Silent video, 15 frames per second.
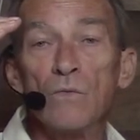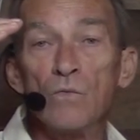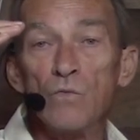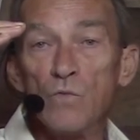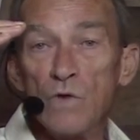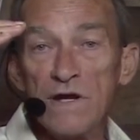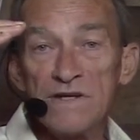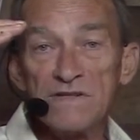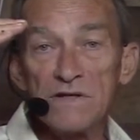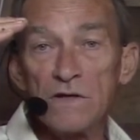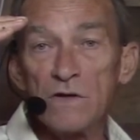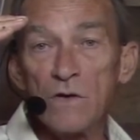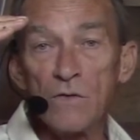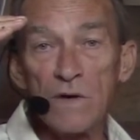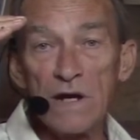reason,
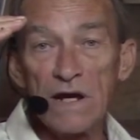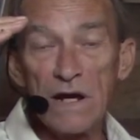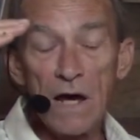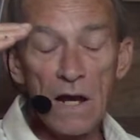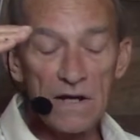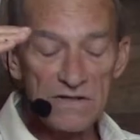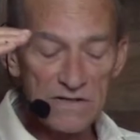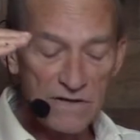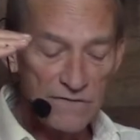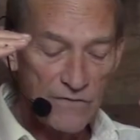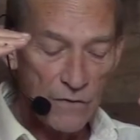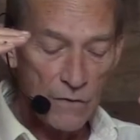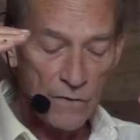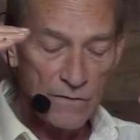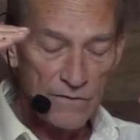no etiology
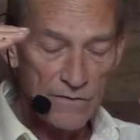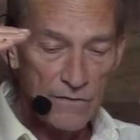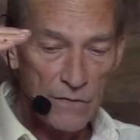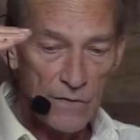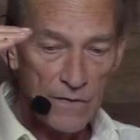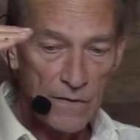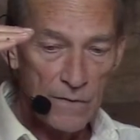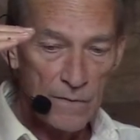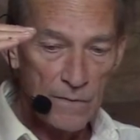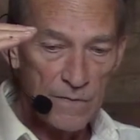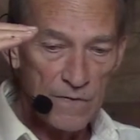for the